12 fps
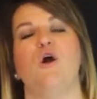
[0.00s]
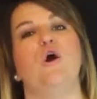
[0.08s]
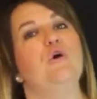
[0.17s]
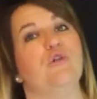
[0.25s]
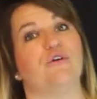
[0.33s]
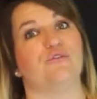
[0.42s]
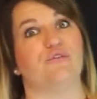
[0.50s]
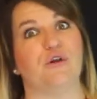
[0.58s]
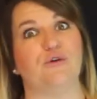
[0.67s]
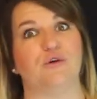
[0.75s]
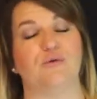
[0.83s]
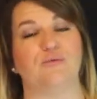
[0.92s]
who their
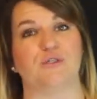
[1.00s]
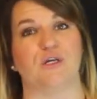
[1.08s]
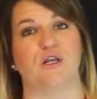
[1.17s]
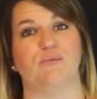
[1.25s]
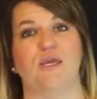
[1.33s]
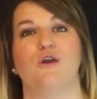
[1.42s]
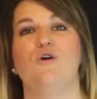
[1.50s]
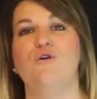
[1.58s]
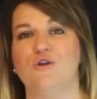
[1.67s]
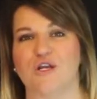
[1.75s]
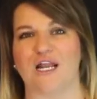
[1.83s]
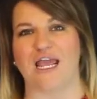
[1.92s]
friend groups are going to be, who
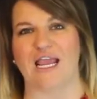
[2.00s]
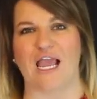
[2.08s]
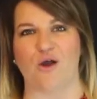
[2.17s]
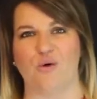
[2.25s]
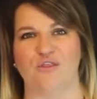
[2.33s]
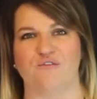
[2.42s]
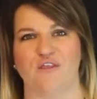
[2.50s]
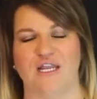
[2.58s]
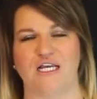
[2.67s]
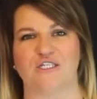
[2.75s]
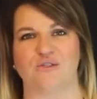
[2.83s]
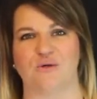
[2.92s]
they're going to hang out with for the
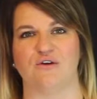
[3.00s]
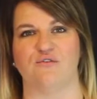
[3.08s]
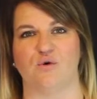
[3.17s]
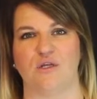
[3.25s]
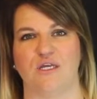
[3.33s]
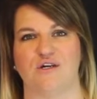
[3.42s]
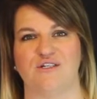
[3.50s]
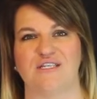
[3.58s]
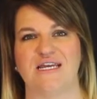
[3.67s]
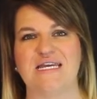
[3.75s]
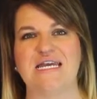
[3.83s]
next 3 or 4 years.